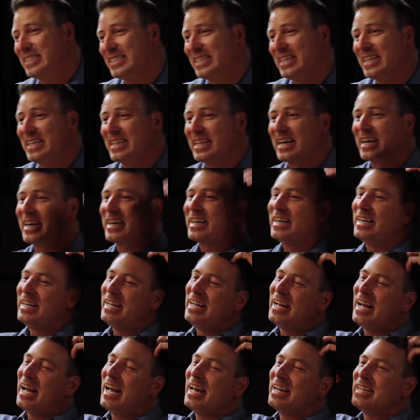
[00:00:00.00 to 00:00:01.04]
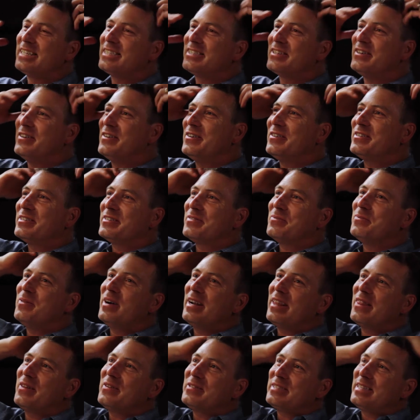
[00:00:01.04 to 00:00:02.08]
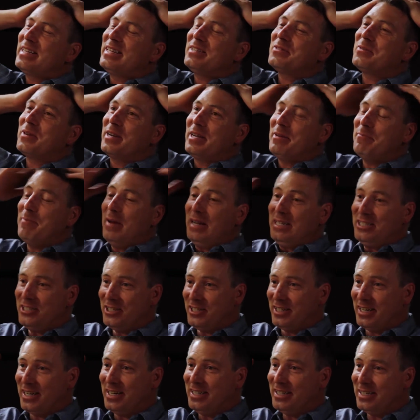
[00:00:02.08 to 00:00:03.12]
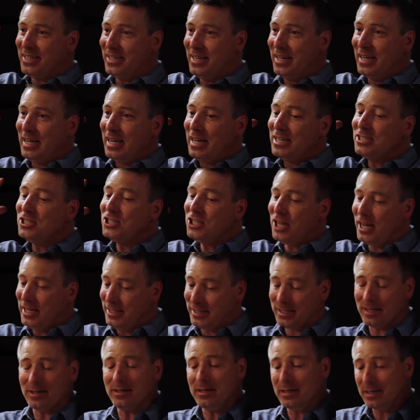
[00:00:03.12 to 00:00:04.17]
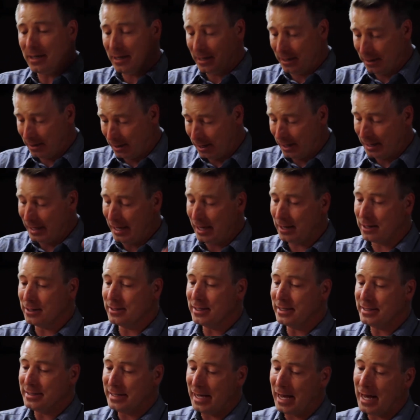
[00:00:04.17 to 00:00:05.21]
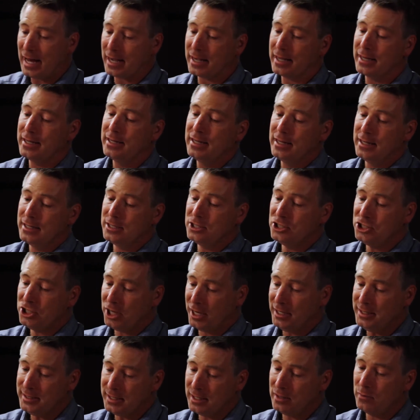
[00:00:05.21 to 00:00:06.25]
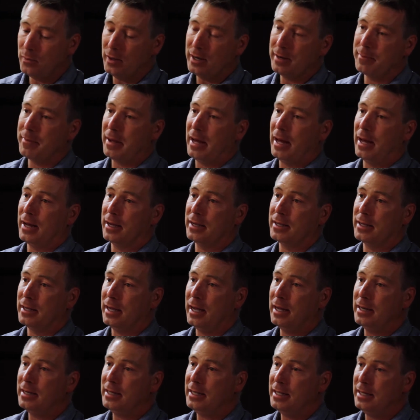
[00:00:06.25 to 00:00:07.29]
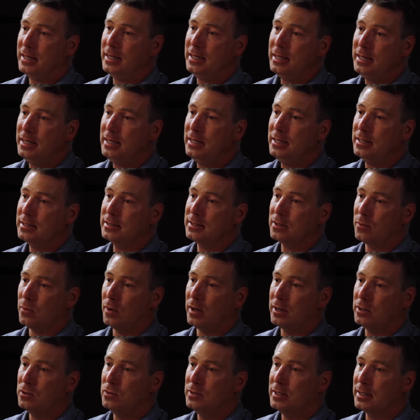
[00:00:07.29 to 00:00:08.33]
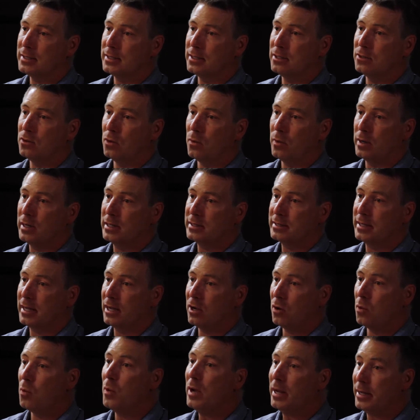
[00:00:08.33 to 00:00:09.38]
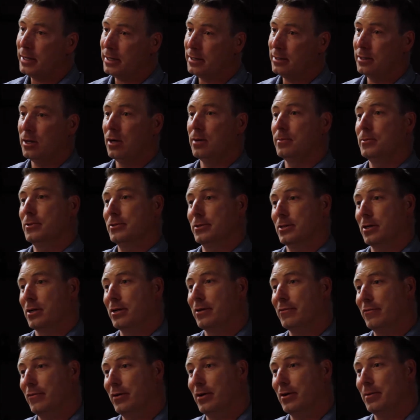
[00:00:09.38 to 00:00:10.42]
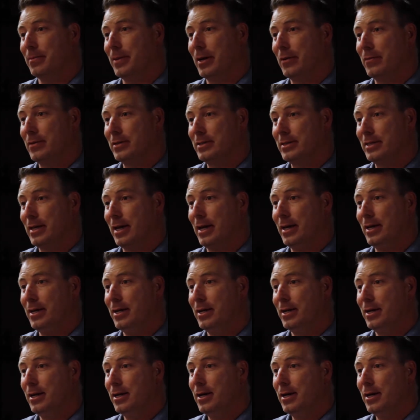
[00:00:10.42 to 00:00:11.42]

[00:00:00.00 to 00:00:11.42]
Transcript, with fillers: sitting there. And so it was one of those things where he mentioned it. And Jason, again on the tech, Jason went back and he is the one who doesn't know when to say quit almost on a film, I would say.